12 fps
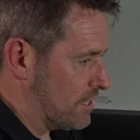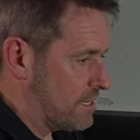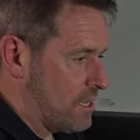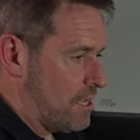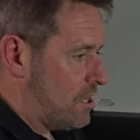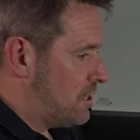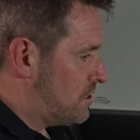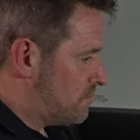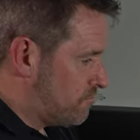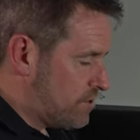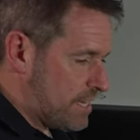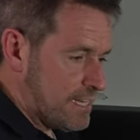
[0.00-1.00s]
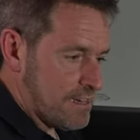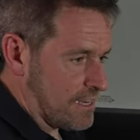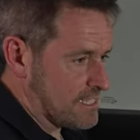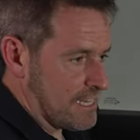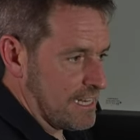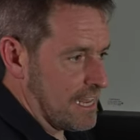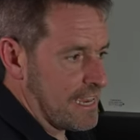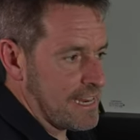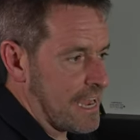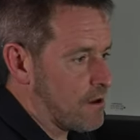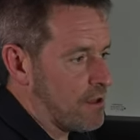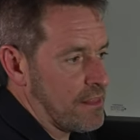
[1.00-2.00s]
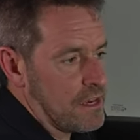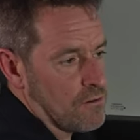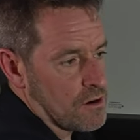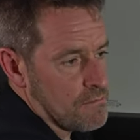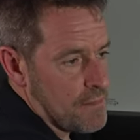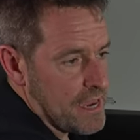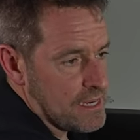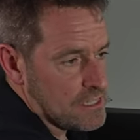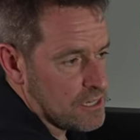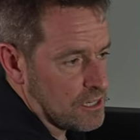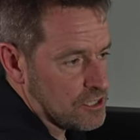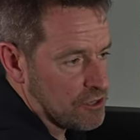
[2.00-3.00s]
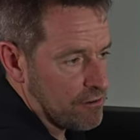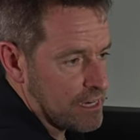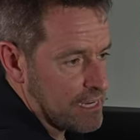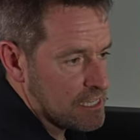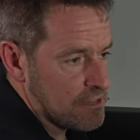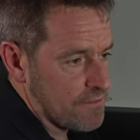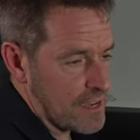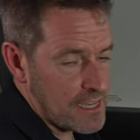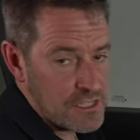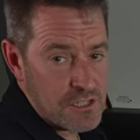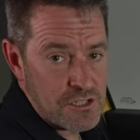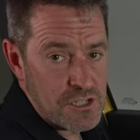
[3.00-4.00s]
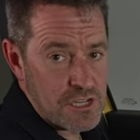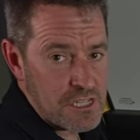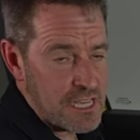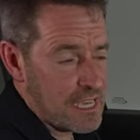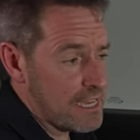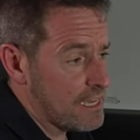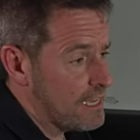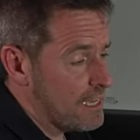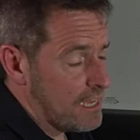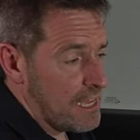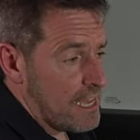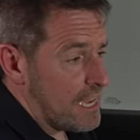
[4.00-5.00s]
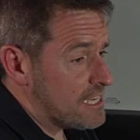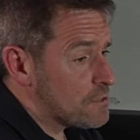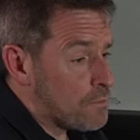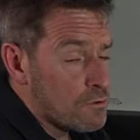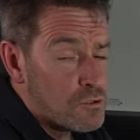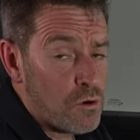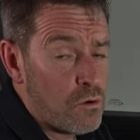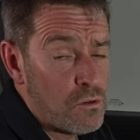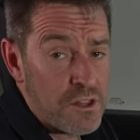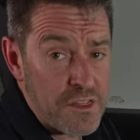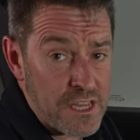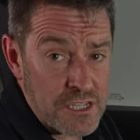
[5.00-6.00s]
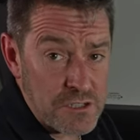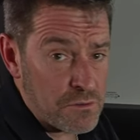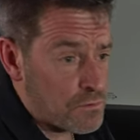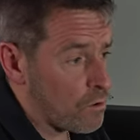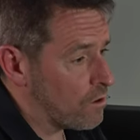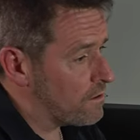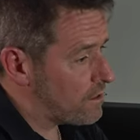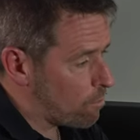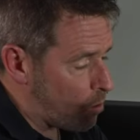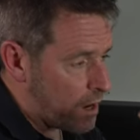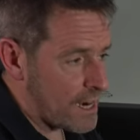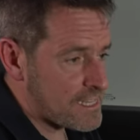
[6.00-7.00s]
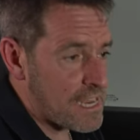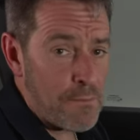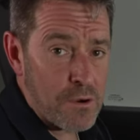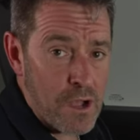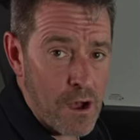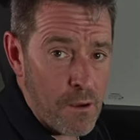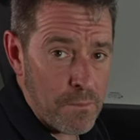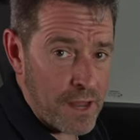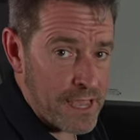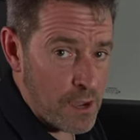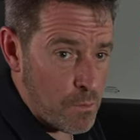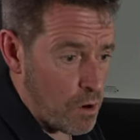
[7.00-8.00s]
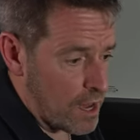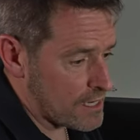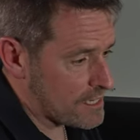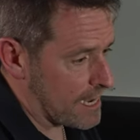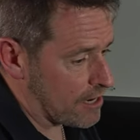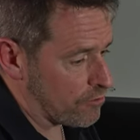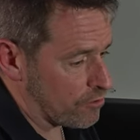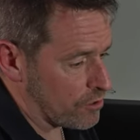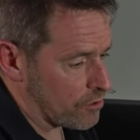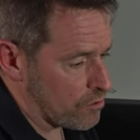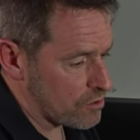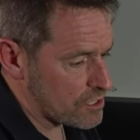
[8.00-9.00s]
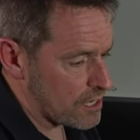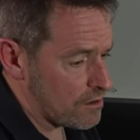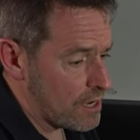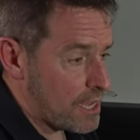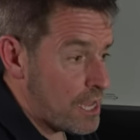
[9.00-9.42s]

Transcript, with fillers: it, really nicely laid out. And then you've got a main touchscreen interface just here. It supports all the things you would want, wireless Apple CarPlay and wireless Android Auto.